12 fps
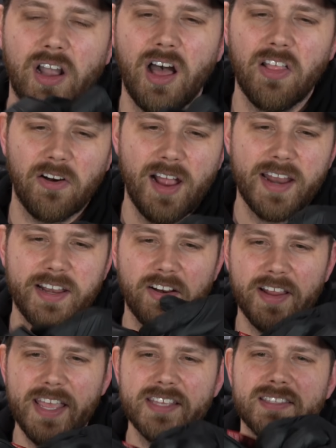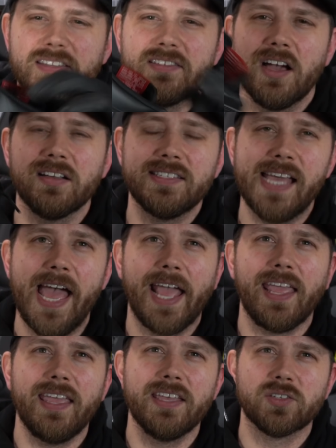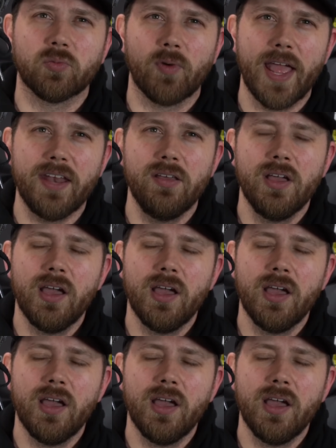color on here is the tongue tag is red